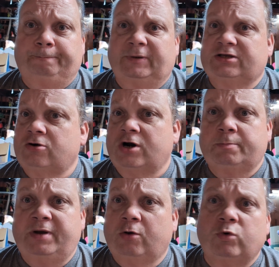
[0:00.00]
It's hard to
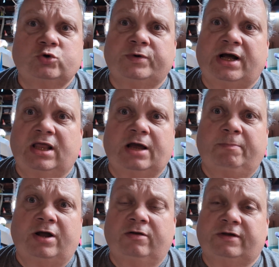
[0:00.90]
pick which one I like
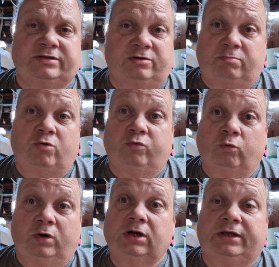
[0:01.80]
better because they're both
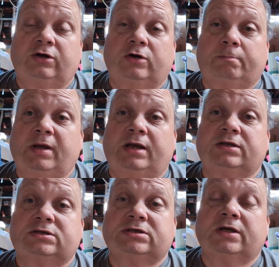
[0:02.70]
really good
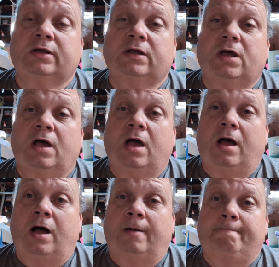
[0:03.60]
mints.
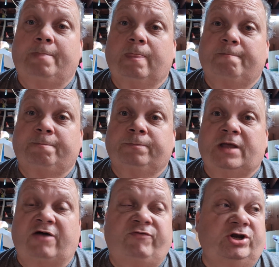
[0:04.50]
Um,
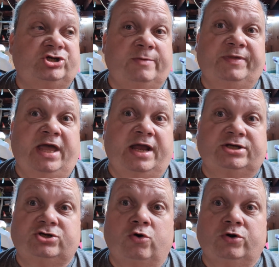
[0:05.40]
I finished up the can of
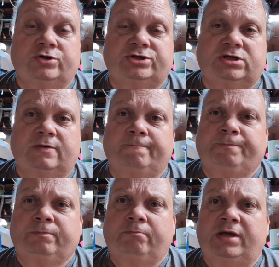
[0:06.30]
Stoker's
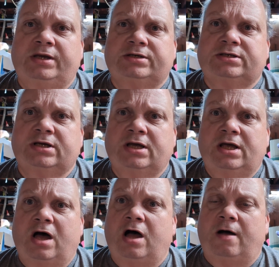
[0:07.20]
mint.
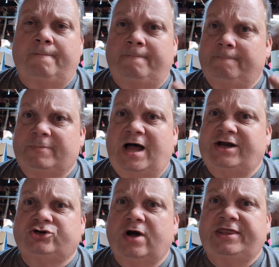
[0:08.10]
I
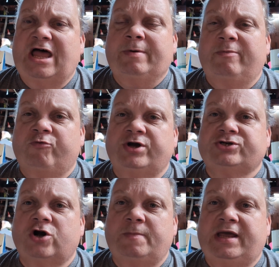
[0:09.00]
tried that one before I
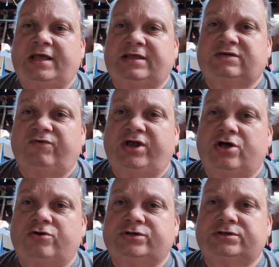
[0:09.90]
started making these
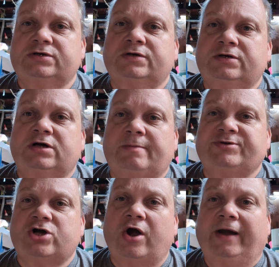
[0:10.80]
videos. I'm
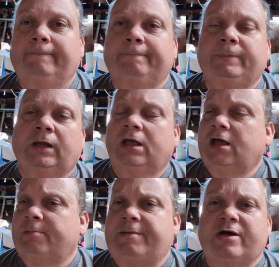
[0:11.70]
sorry.
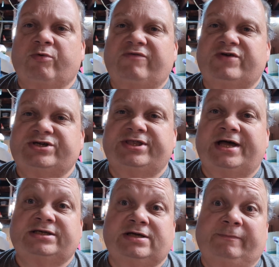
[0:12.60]
Maybe I'll revisit
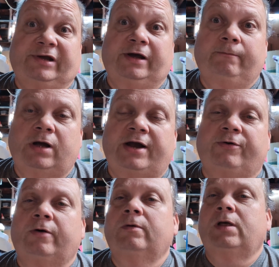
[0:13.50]
that someday. I don't know.